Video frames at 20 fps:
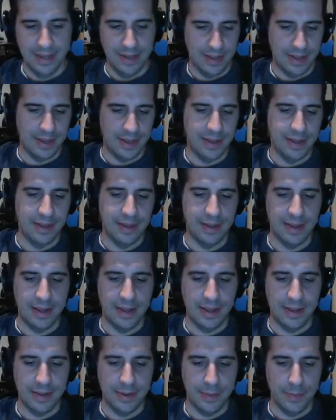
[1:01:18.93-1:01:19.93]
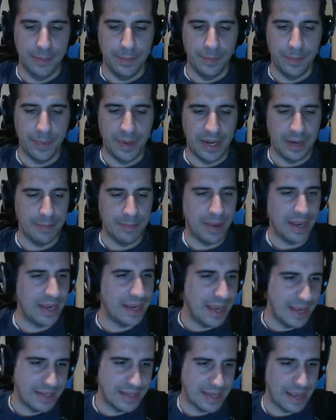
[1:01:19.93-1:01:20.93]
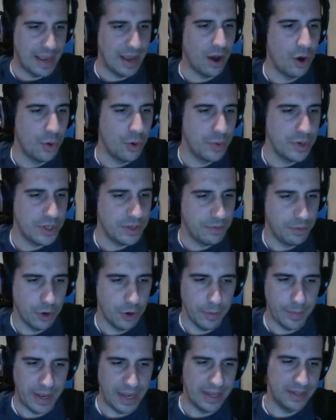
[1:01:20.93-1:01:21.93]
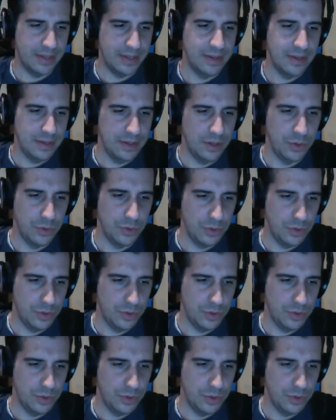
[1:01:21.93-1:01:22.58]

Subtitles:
But in my case, I always format you